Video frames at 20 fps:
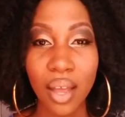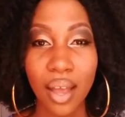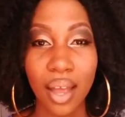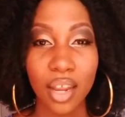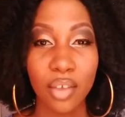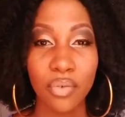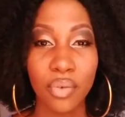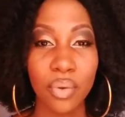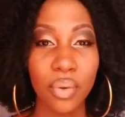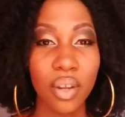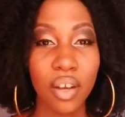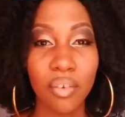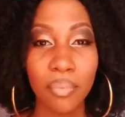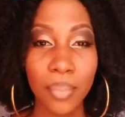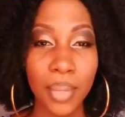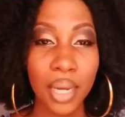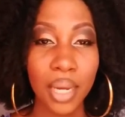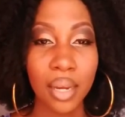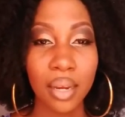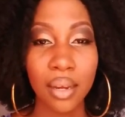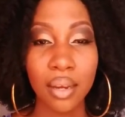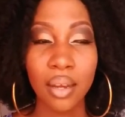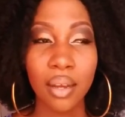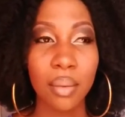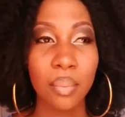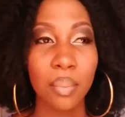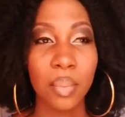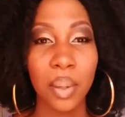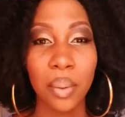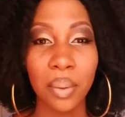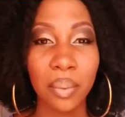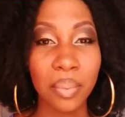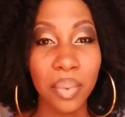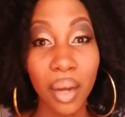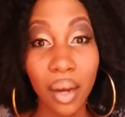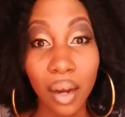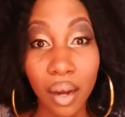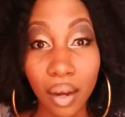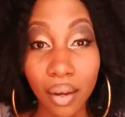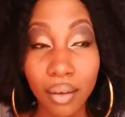If you love me, blah
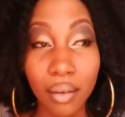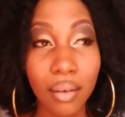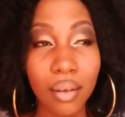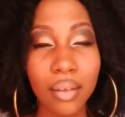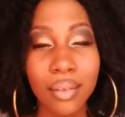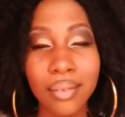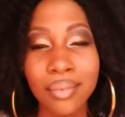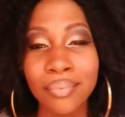blah. No,